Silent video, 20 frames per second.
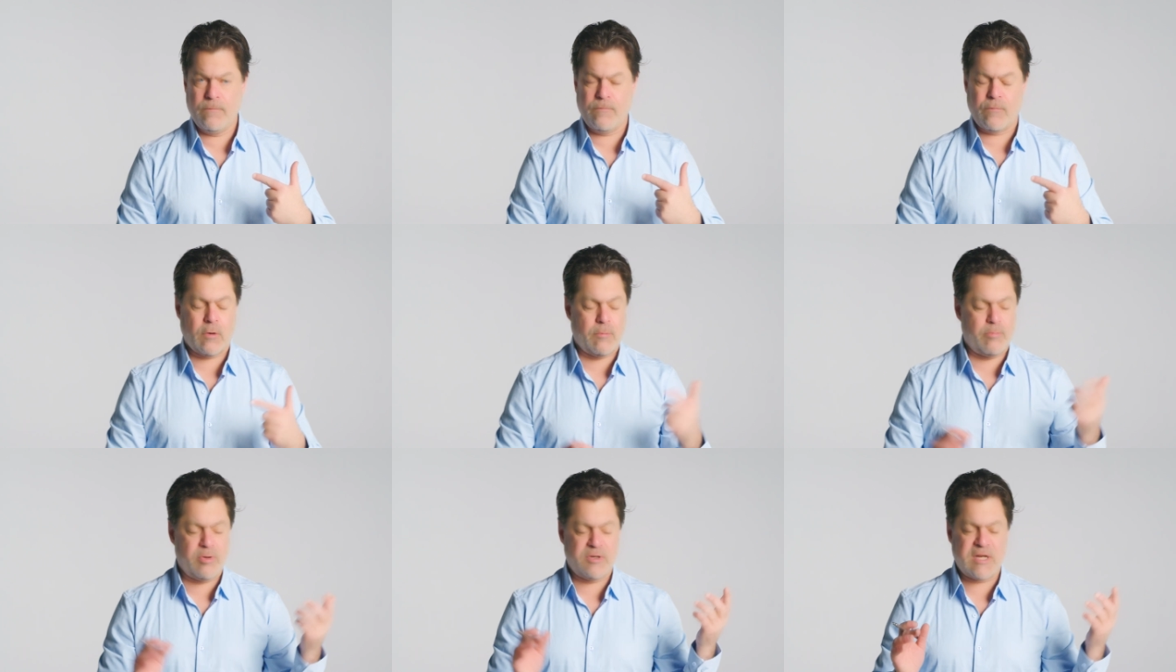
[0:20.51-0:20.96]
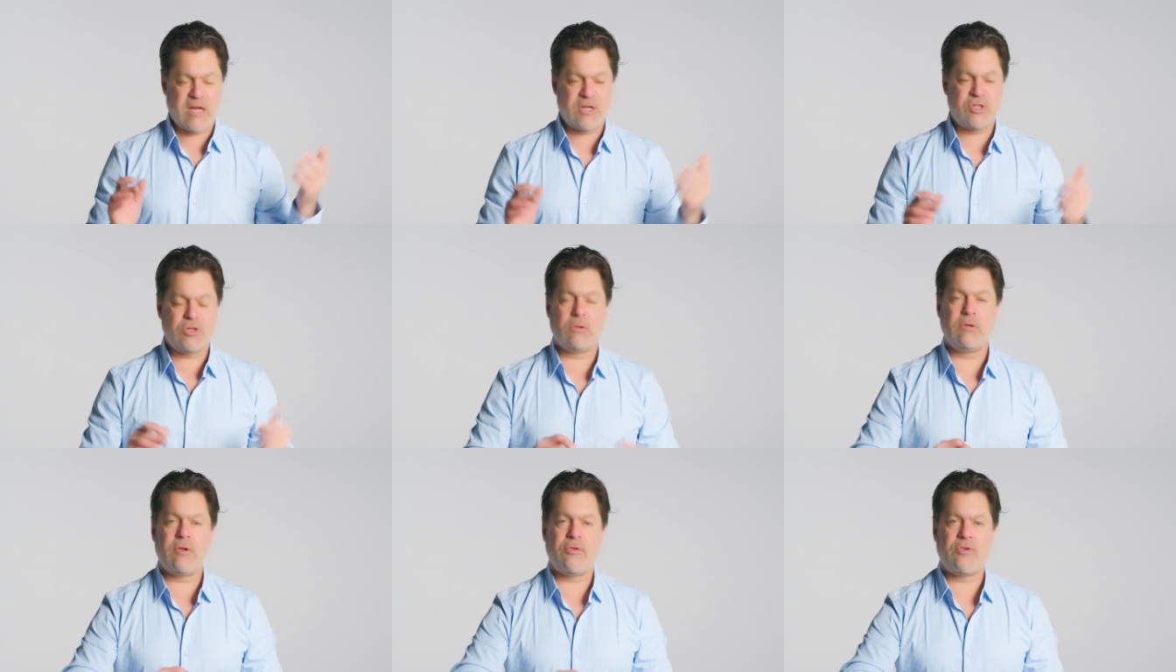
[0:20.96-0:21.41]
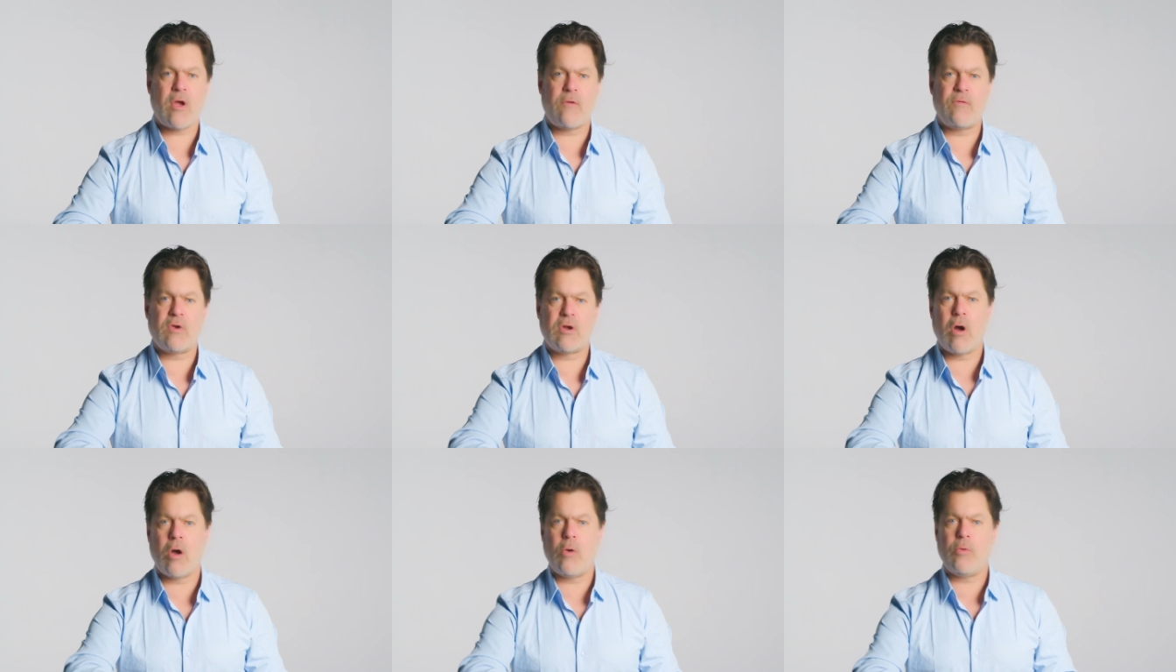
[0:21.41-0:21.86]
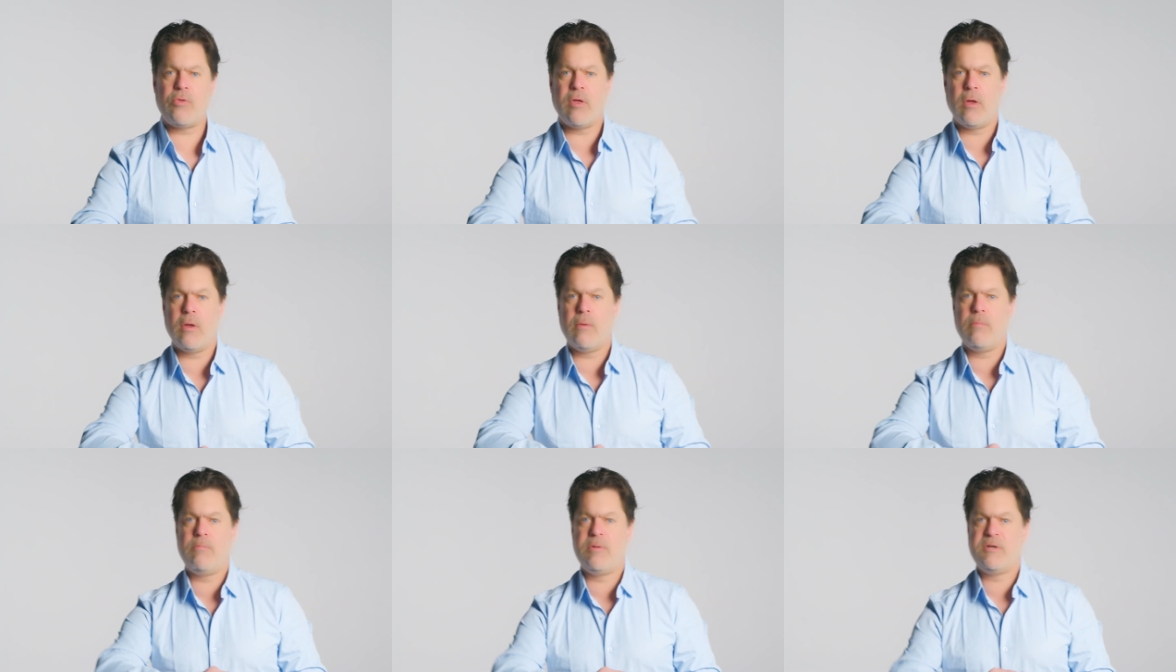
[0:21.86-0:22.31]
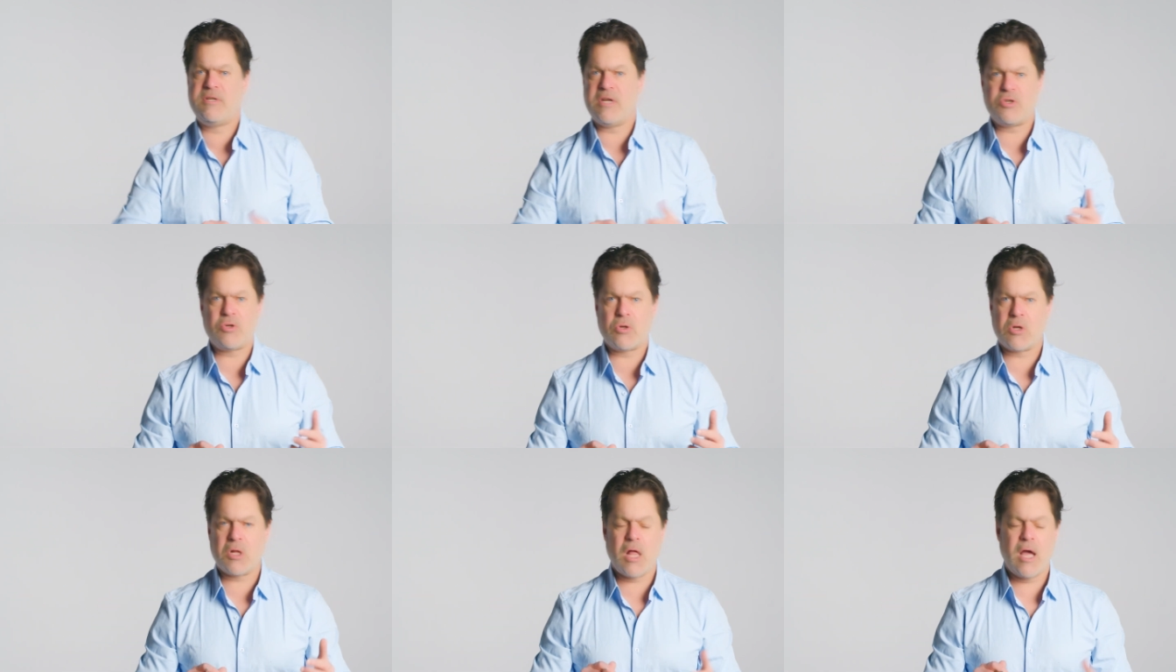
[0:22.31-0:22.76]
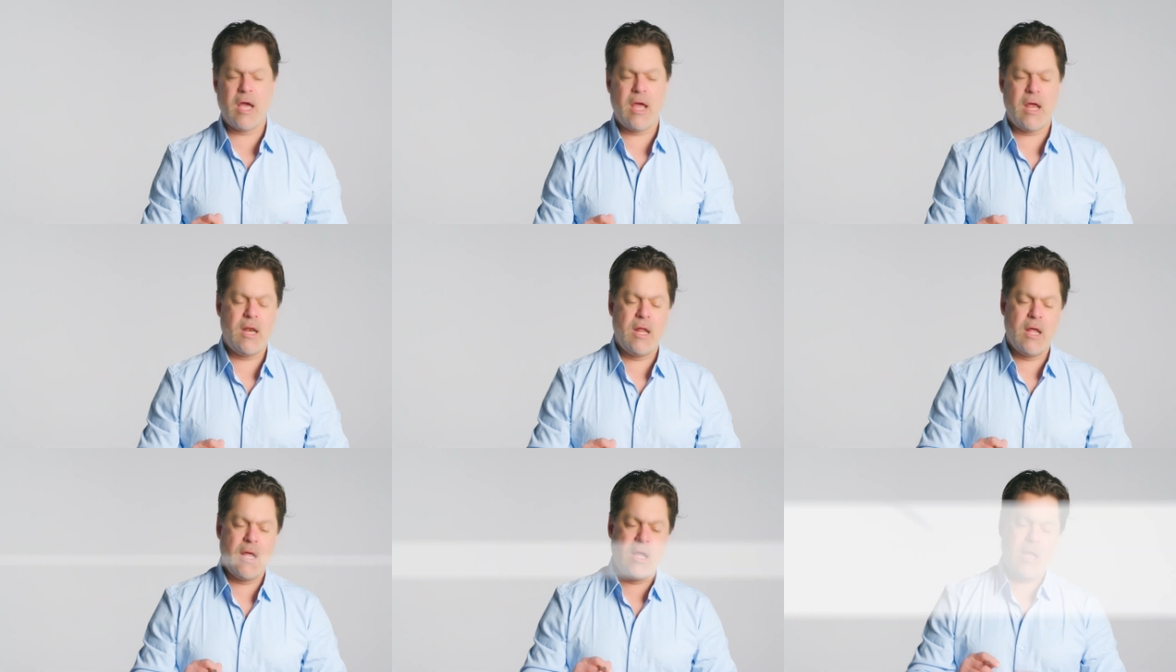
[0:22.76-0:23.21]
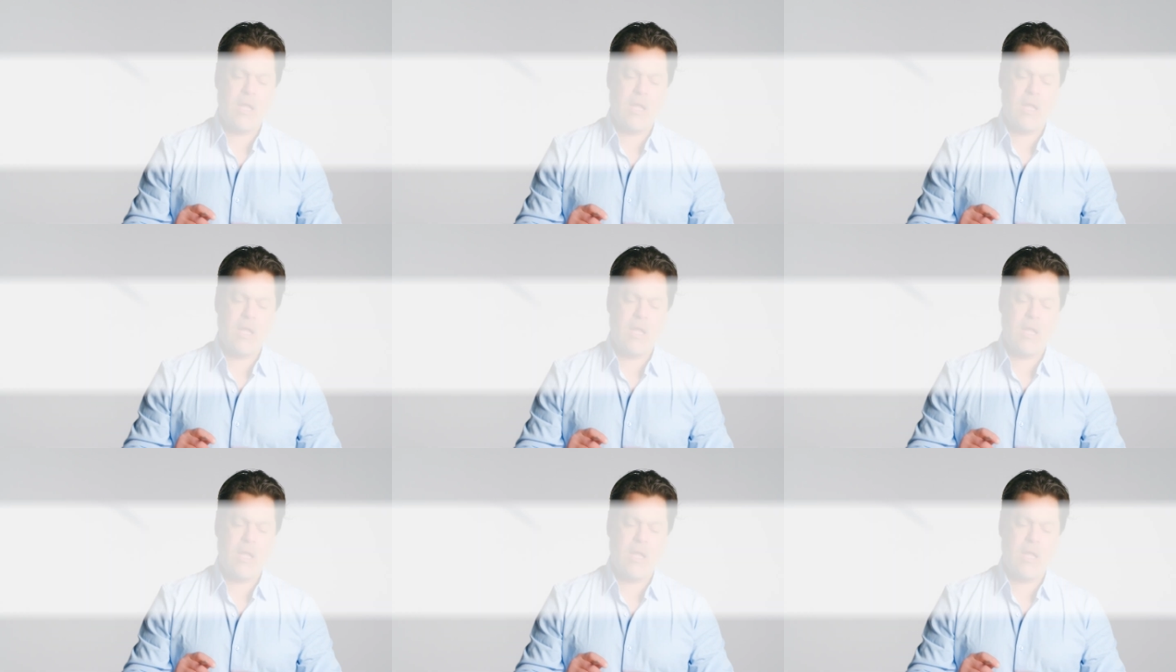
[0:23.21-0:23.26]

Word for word: for a potential discovery call with a potential client,